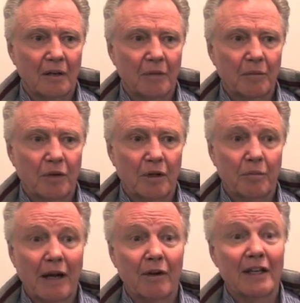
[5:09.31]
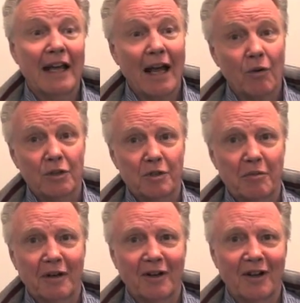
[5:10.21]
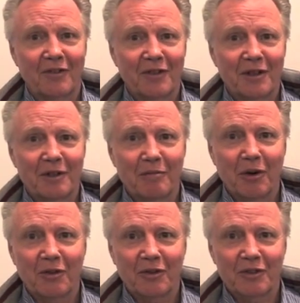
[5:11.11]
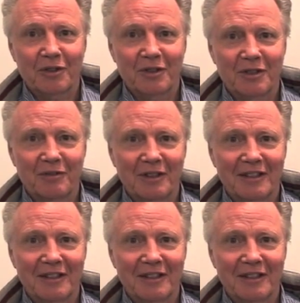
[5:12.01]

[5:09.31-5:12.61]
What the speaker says: my brother Barry now is a better golfer than the both of us, because he